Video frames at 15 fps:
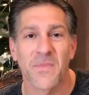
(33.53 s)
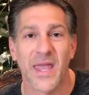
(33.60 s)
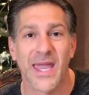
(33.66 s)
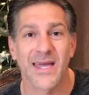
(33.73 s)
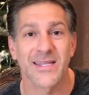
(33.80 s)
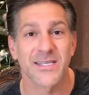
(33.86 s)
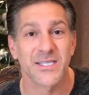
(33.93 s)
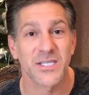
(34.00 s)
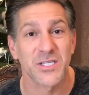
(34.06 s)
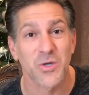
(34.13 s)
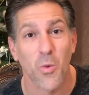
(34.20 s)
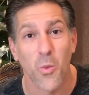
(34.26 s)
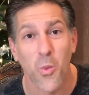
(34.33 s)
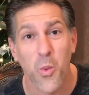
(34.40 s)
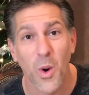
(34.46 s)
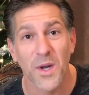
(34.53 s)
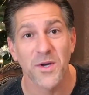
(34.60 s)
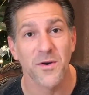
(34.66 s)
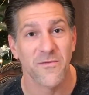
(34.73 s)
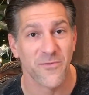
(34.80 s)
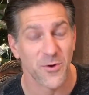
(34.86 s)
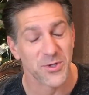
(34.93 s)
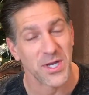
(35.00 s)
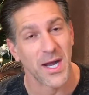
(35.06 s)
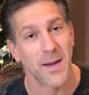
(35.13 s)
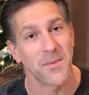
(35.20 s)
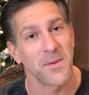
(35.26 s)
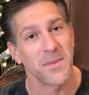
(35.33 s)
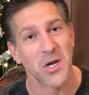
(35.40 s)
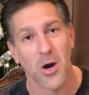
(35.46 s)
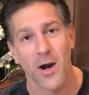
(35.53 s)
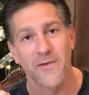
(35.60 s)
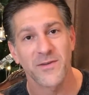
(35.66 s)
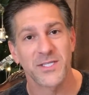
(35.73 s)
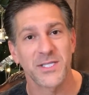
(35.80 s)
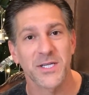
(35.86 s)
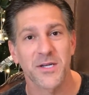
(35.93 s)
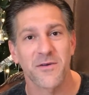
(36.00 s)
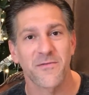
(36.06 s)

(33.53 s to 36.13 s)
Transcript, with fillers: and this is a wonderful time to be harvesting